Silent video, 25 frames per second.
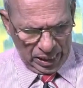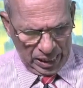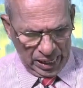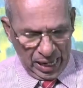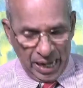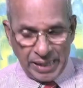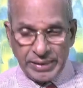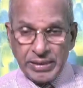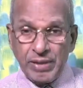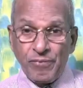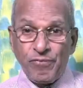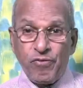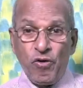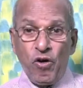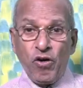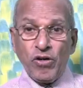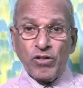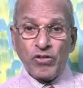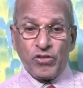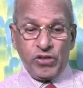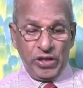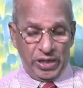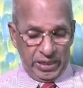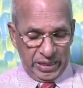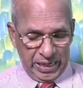And the
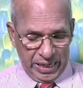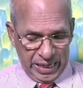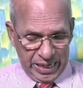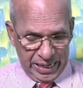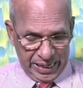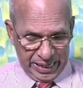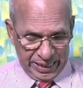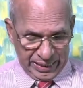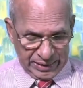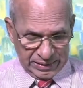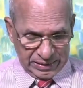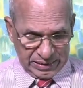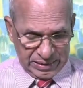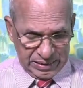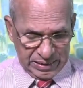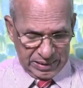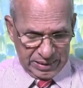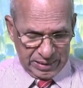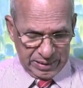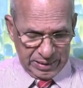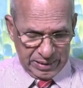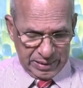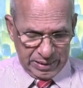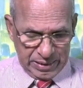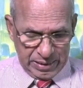fourth thing is,
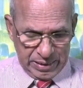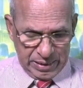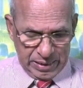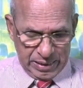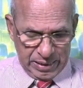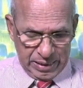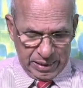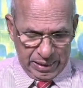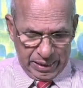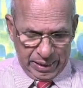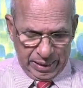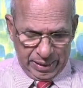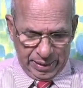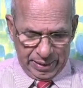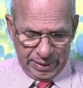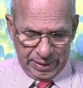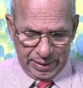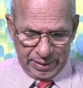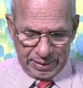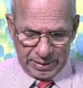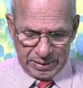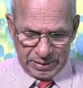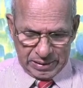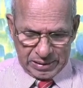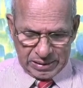
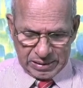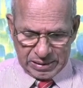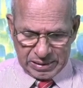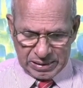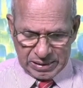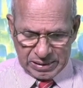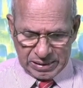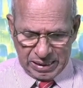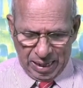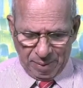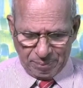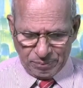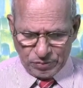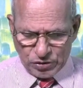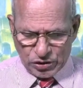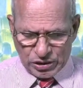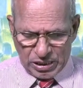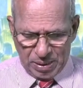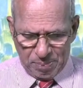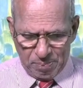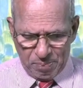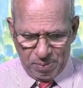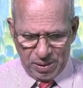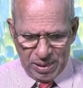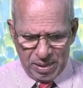some
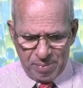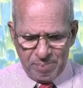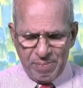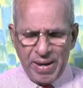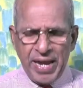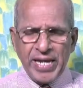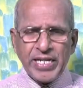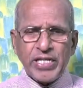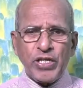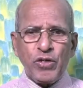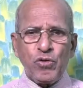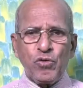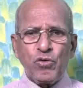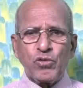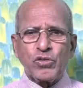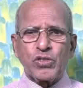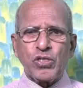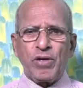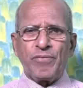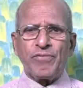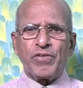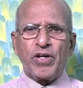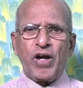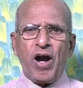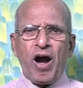simply make use
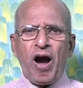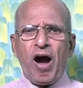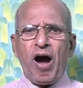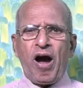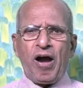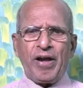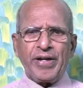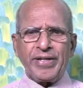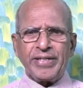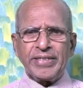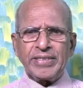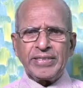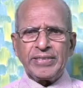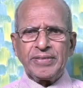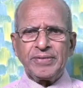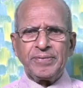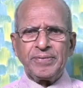of God.